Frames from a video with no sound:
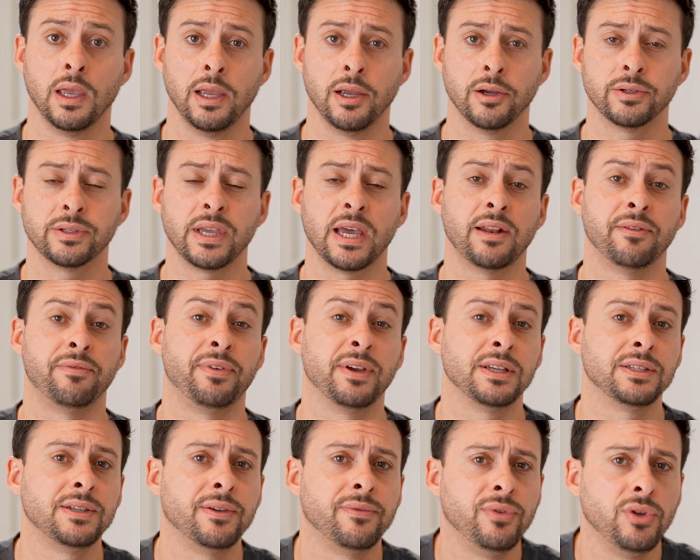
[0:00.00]
Here's how to
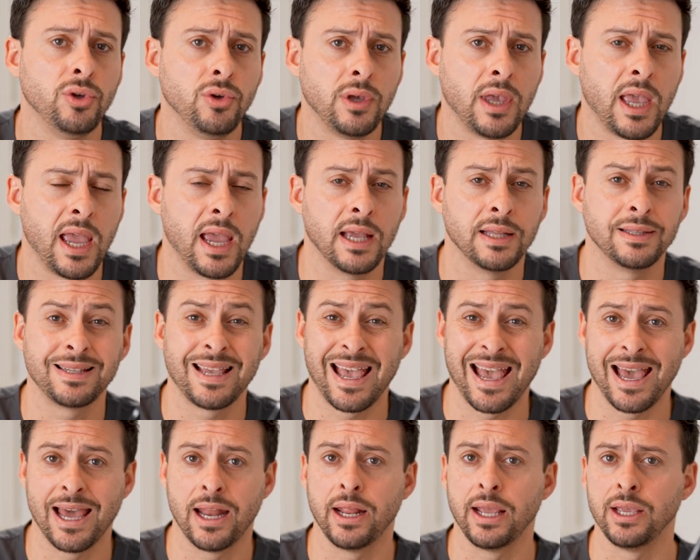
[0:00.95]
fix if you can't
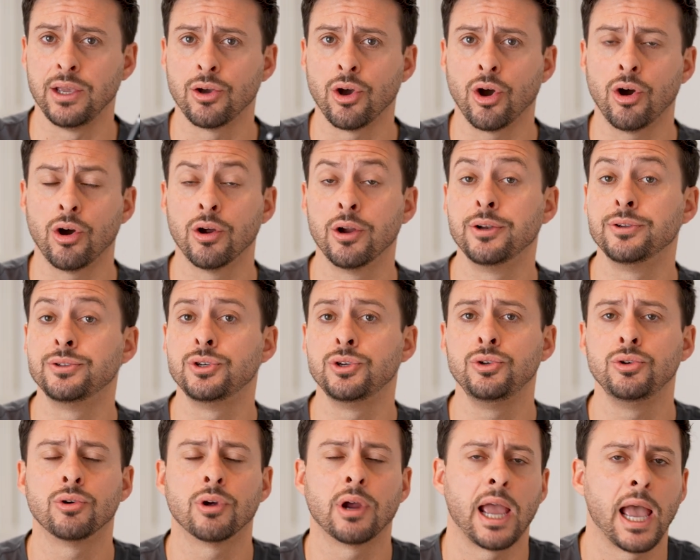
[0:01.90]
add a card to
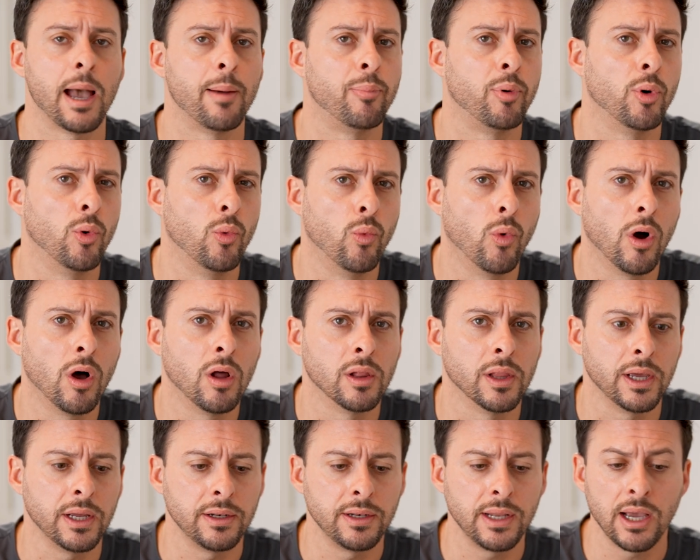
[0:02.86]
your Apple
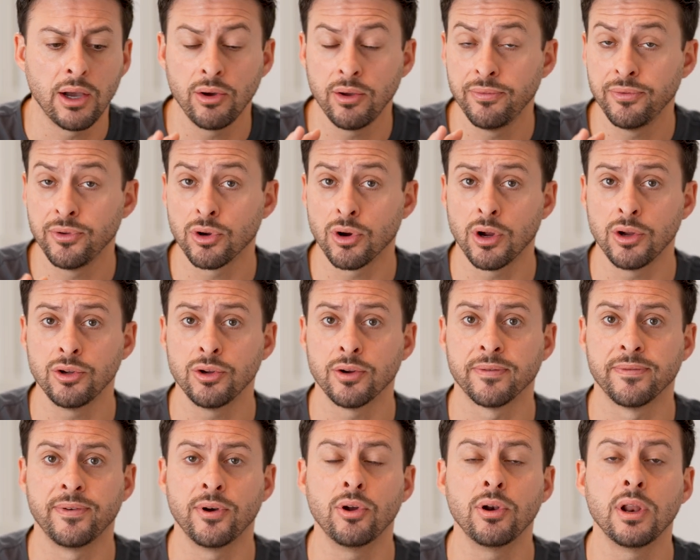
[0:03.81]
wallet. Now, if you're on your
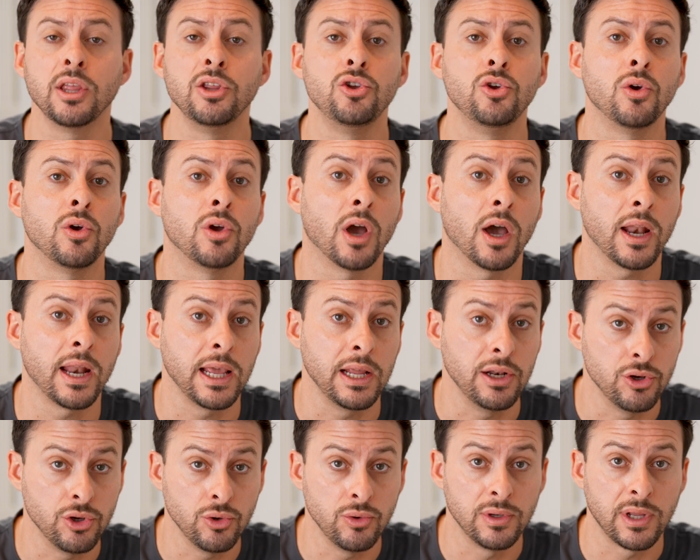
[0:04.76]
phone and you got a
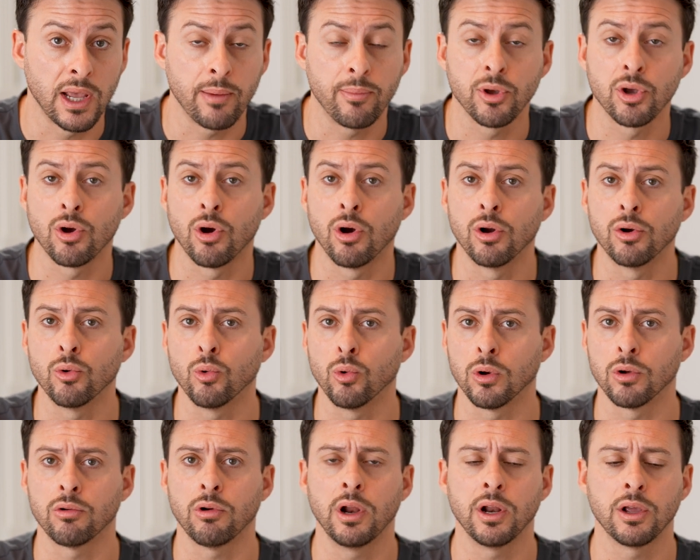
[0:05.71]
new debit card
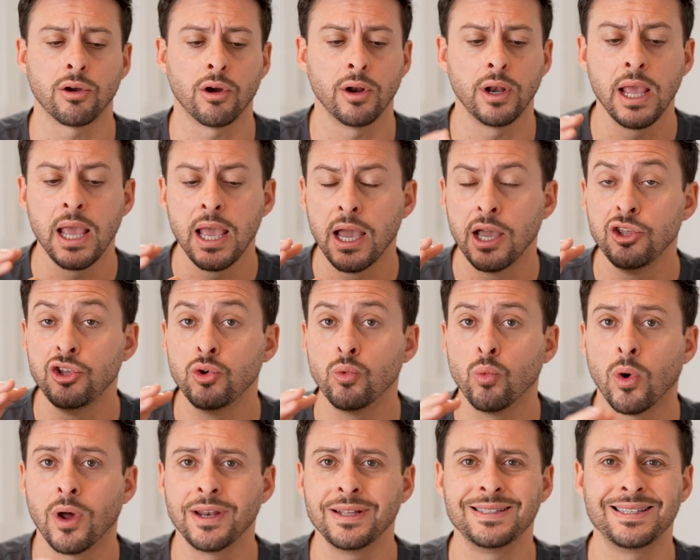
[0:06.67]
or credit card and you
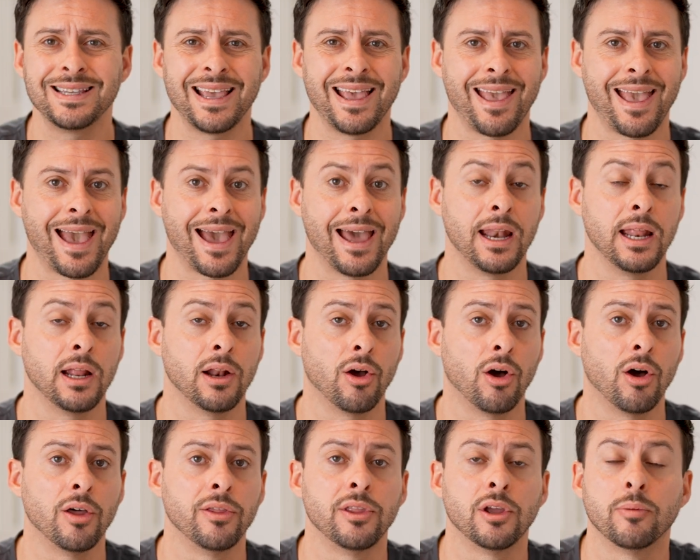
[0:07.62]
wanted to add it
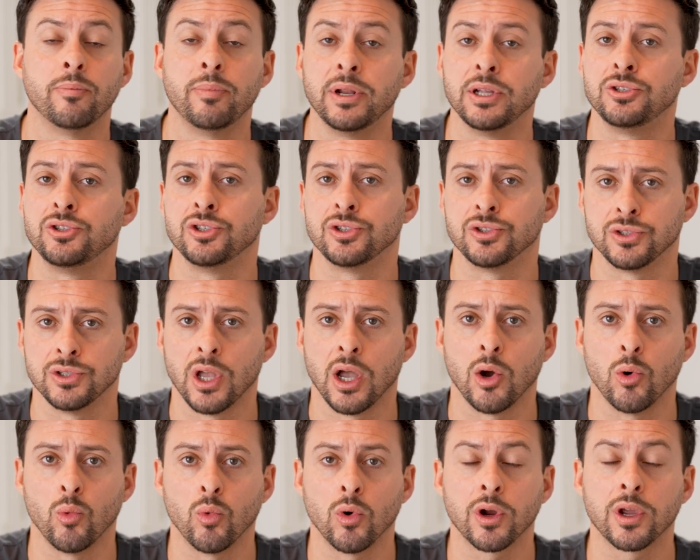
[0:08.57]
on there, but it's just
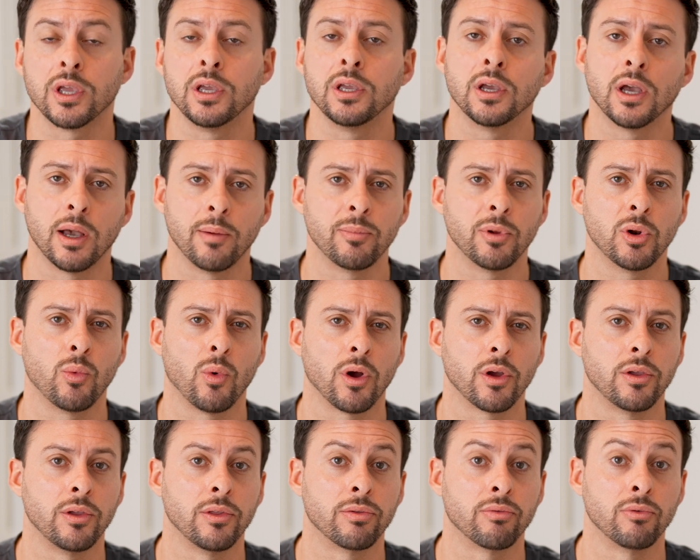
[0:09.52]
not working, I'm gonna
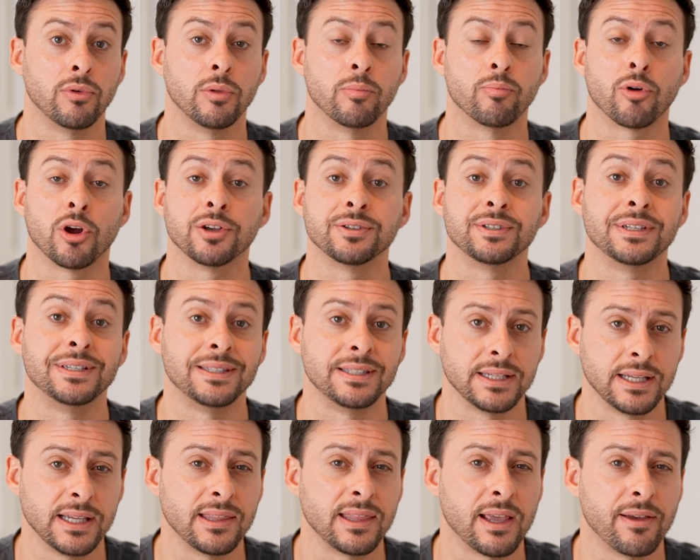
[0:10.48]
walk you through the process
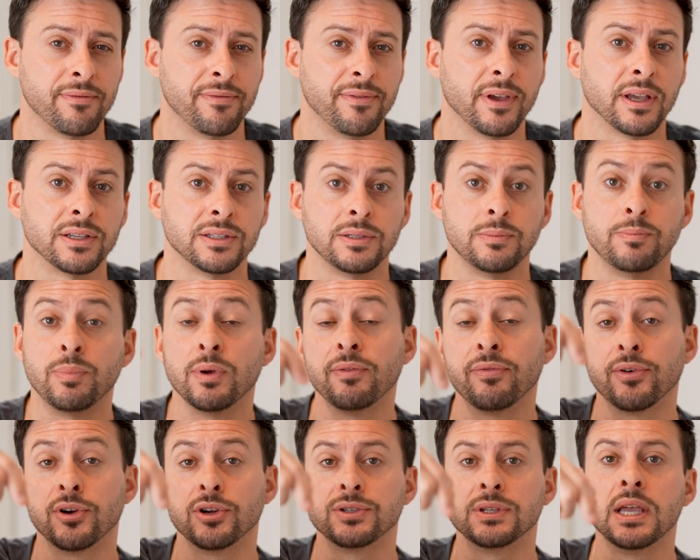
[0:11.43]
to get that fixed. But
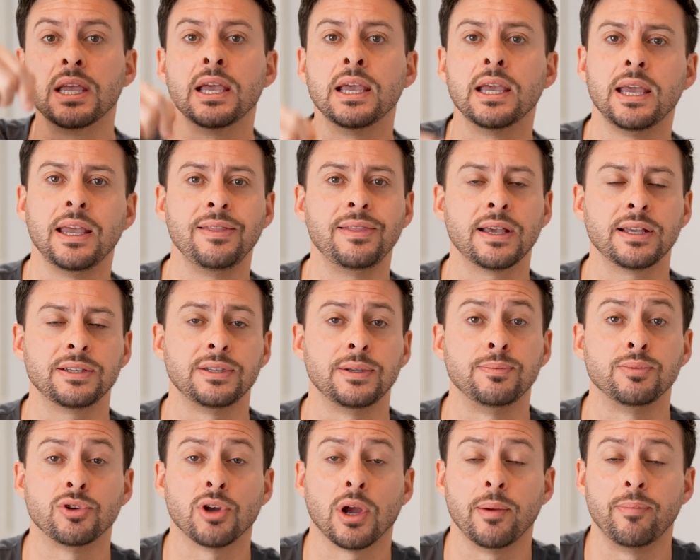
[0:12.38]
first, hit that
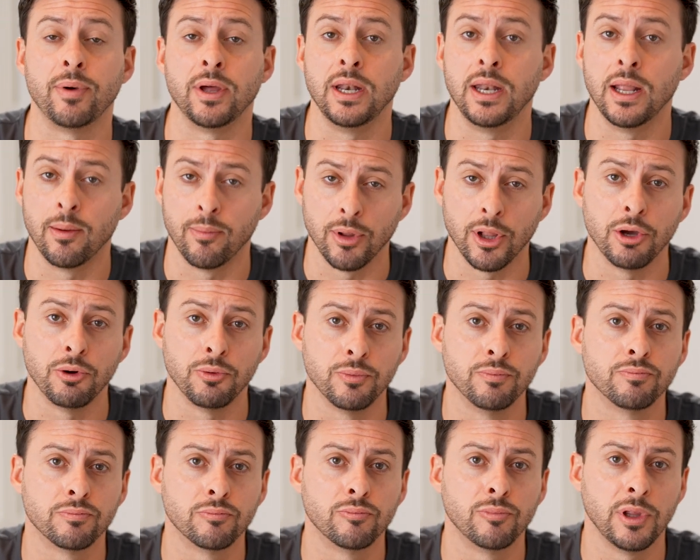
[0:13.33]
subscribe button down below.
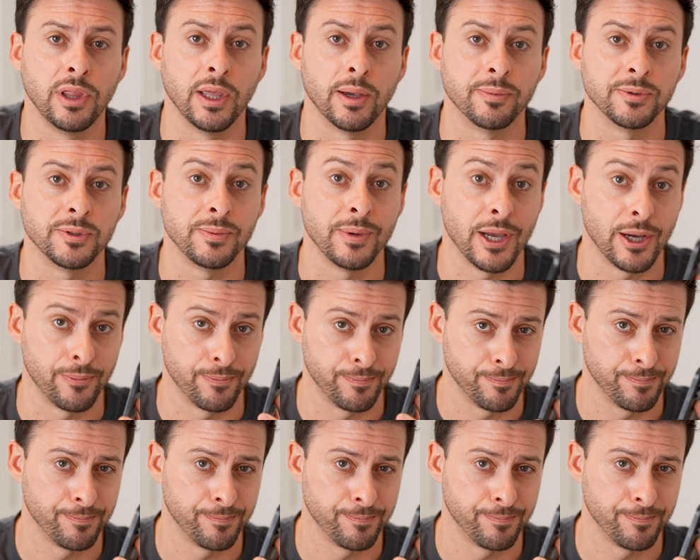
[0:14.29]
Really helps me out.